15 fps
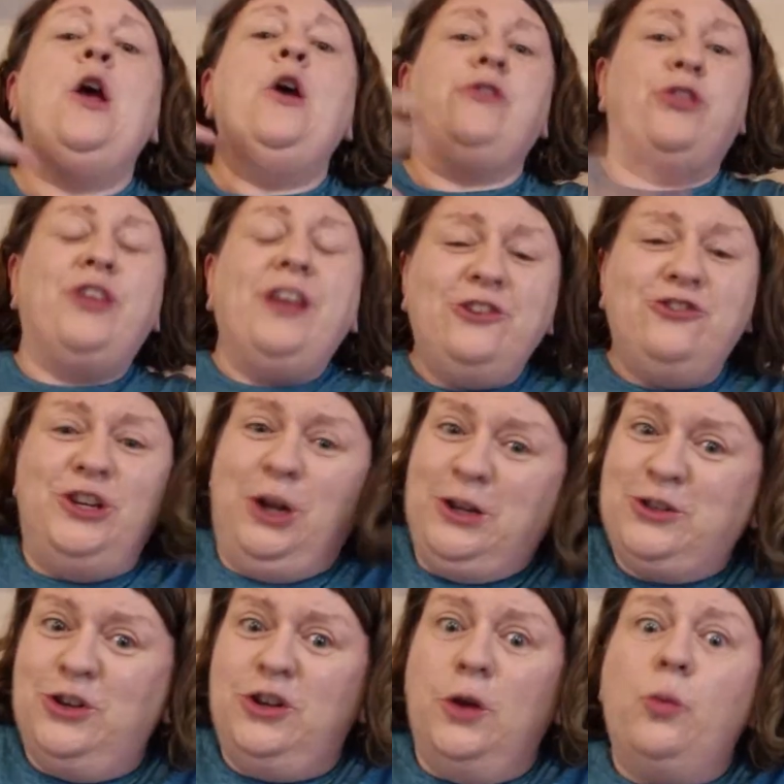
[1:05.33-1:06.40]
the things she likes
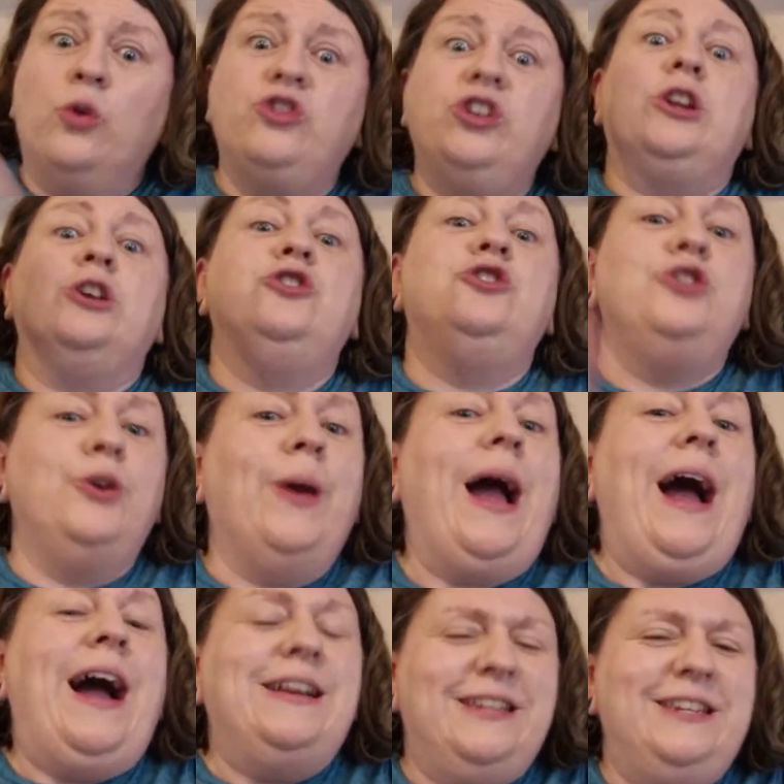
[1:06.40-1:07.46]
to do, what she'd like to do
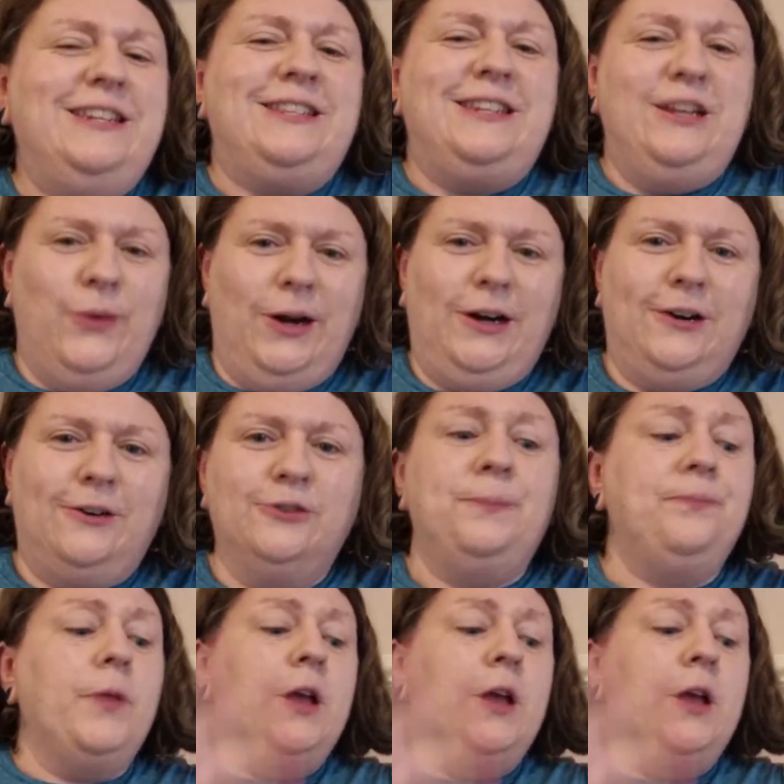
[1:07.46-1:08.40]
at Disney World.